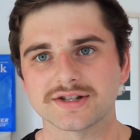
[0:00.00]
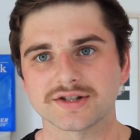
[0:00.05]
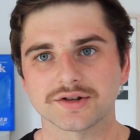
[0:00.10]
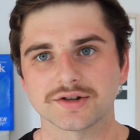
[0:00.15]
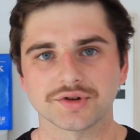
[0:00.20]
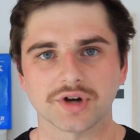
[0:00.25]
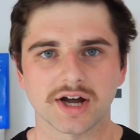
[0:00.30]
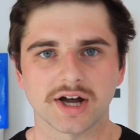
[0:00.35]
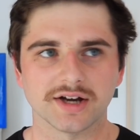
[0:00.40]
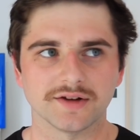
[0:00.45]

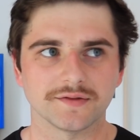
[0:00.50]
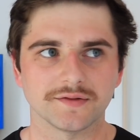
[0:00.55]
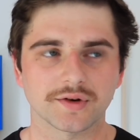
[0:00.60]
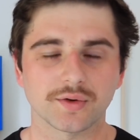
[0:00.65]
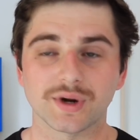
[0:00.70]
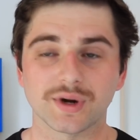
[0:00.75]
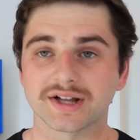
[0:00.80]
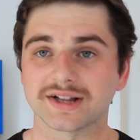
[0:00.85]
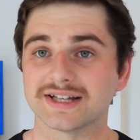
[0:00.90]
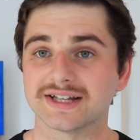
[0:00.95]
to kind of
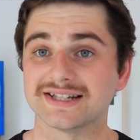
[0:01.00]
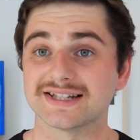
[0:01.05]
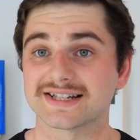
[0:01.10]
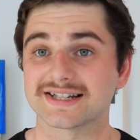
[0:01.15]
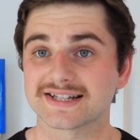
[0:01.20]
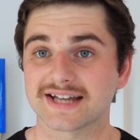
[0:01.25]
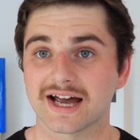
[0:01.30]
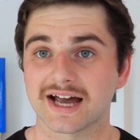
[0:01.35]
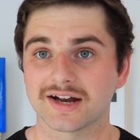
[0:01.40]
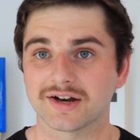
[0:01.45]
quickly
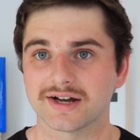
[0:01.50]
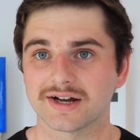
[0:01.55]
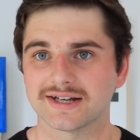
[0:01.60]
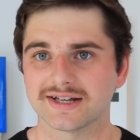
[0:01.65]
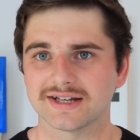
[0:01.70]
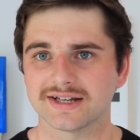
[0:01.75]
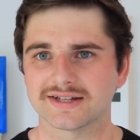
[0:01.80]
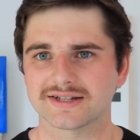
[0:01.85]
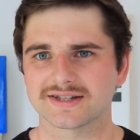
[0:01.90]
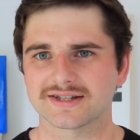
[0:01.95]
discard
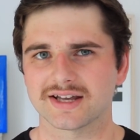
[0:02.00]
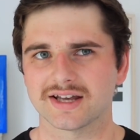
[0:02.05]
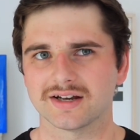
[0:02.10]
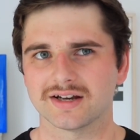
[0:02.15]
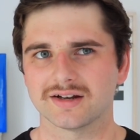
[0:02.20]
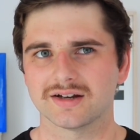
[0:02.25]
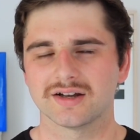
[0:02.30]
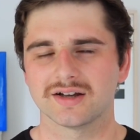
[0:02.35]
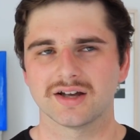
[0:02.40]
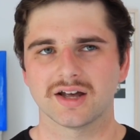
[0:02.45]
ideas
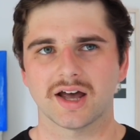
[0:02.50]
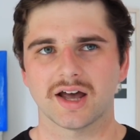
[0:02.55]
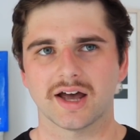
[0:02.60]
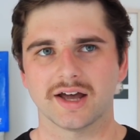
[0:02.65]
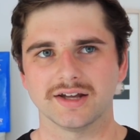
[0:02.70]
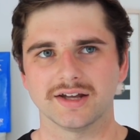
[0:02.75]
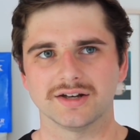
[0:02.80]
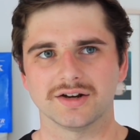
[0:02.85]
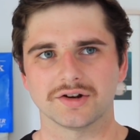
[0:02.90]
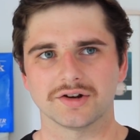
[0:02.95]
than,
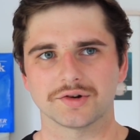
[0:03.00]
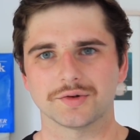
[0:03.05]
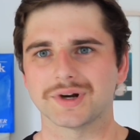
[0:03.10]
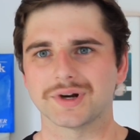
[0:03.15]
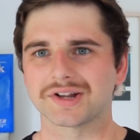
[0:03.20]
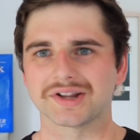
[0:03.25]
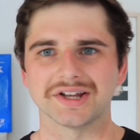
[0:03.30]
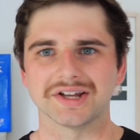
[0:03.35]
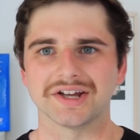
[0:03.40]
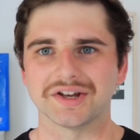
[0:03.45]
you know,
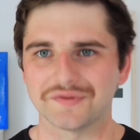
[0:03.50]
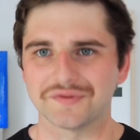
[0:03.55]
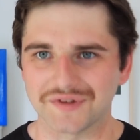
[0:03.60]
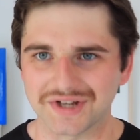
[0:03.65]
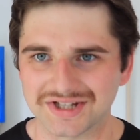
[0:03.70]
quickly